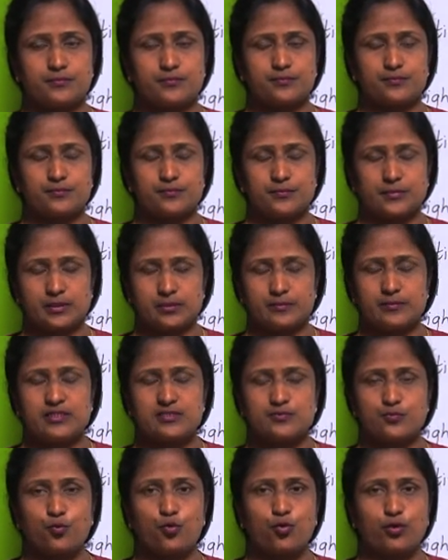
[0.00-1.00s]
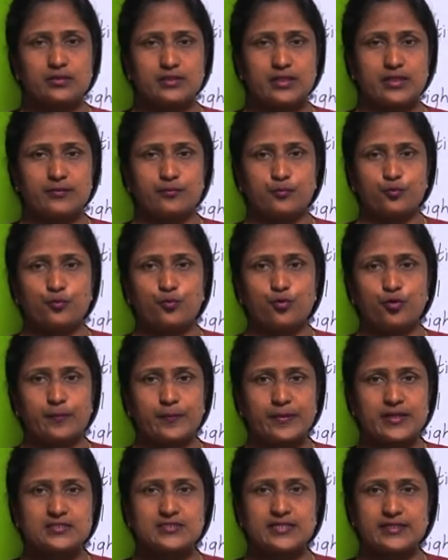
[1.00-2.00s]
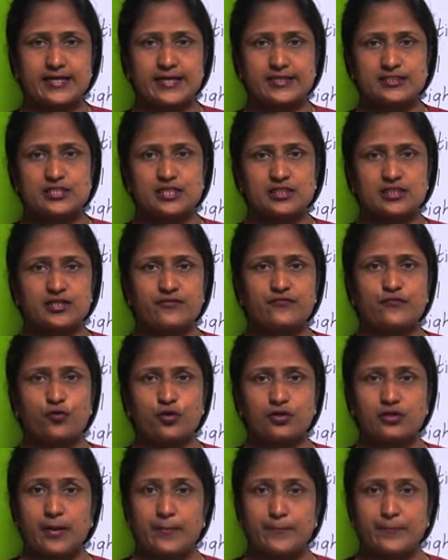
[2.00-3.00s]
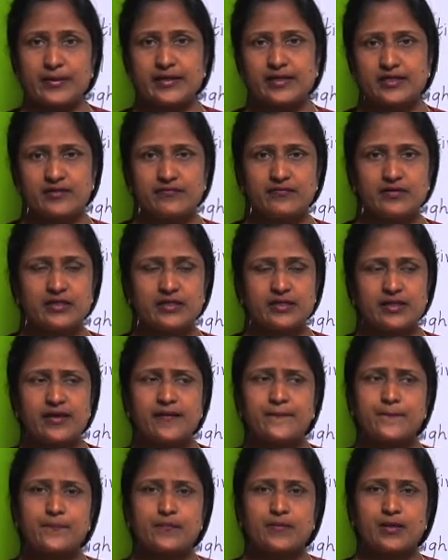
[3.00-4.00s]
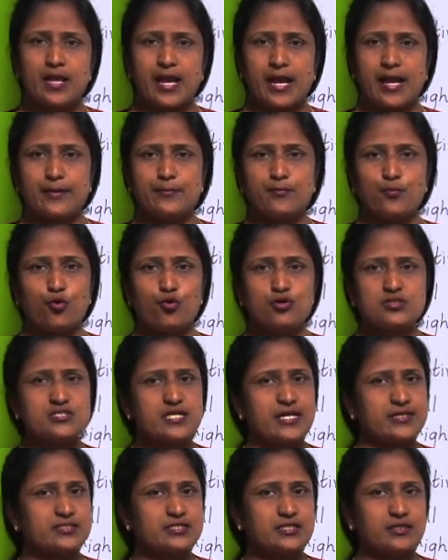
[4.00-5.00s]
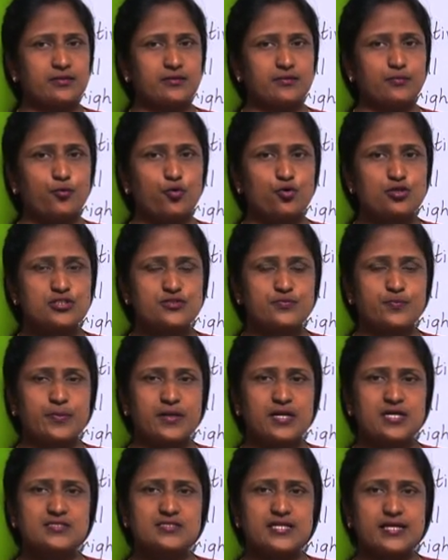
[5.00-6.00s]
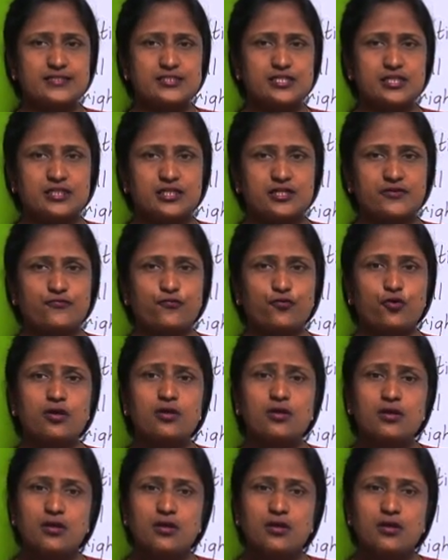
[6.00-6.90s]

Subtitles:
means more plus that adjective for comparative degree and most plus adjective for